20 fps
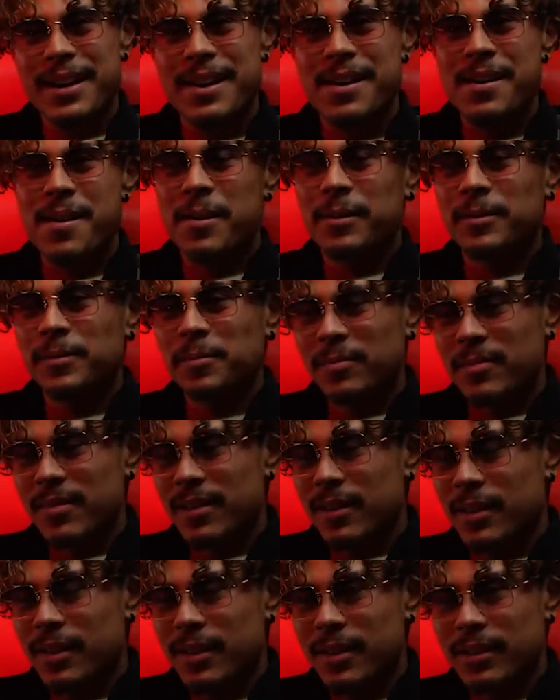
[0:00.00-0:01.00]
before you get
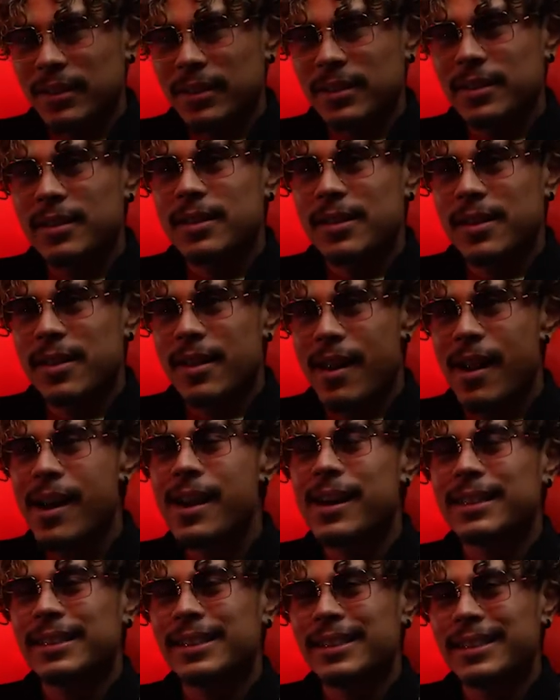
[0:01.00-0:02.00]
into that, of how
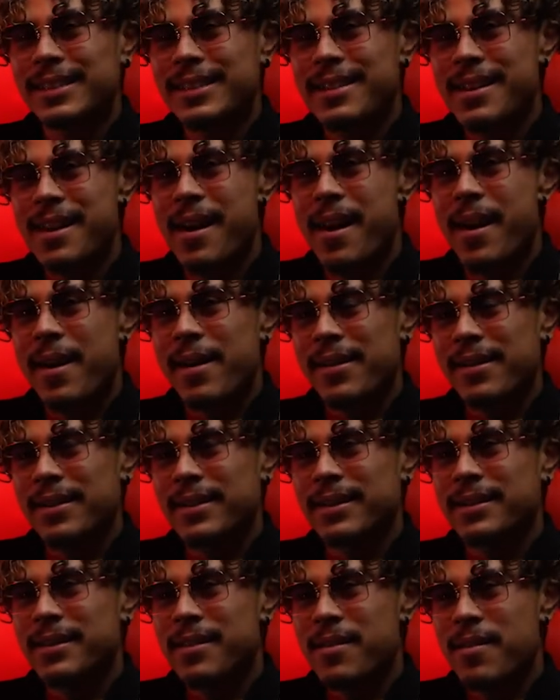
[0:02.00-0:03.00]
you started writing your
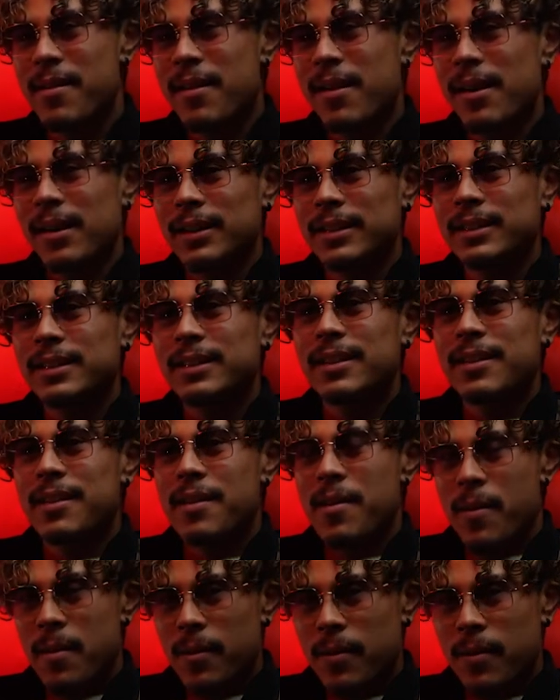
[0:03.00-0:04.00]
own songs, but can I
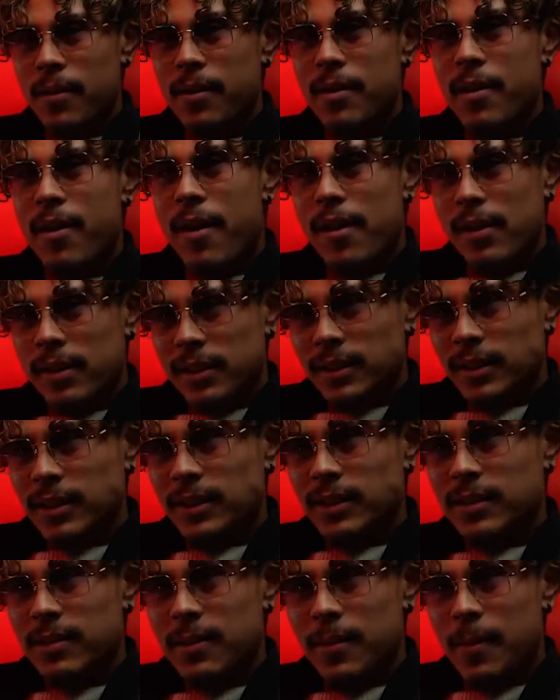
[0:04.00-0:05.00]
ask you who your
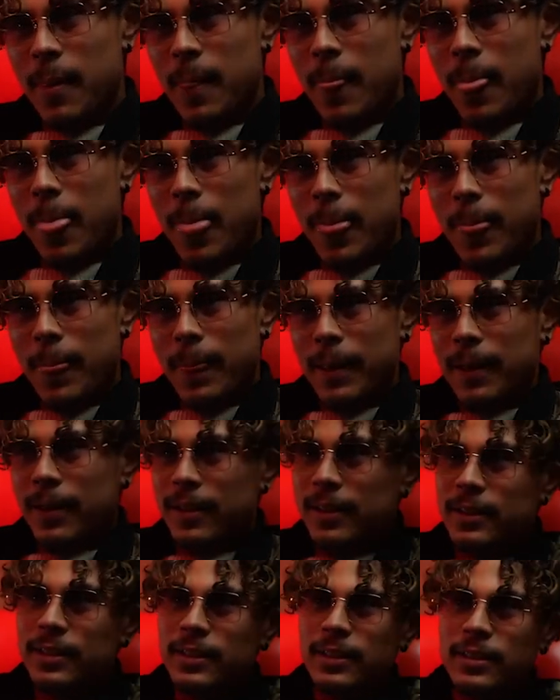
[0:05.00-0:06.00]
influences were?
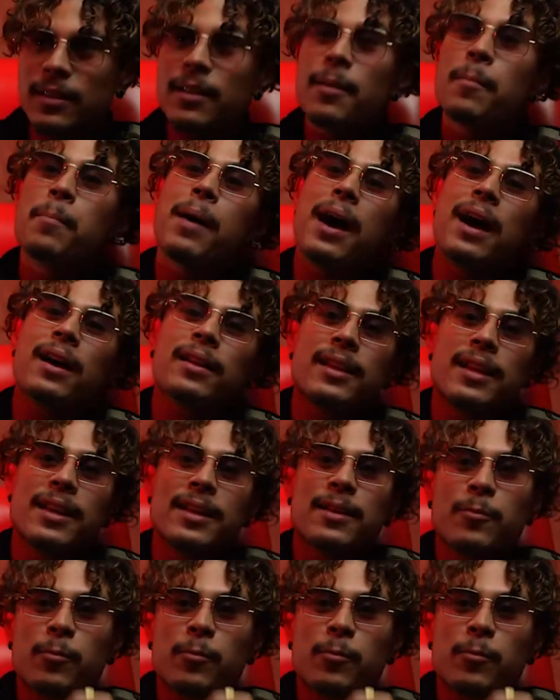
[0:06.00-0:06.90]
Like now that you're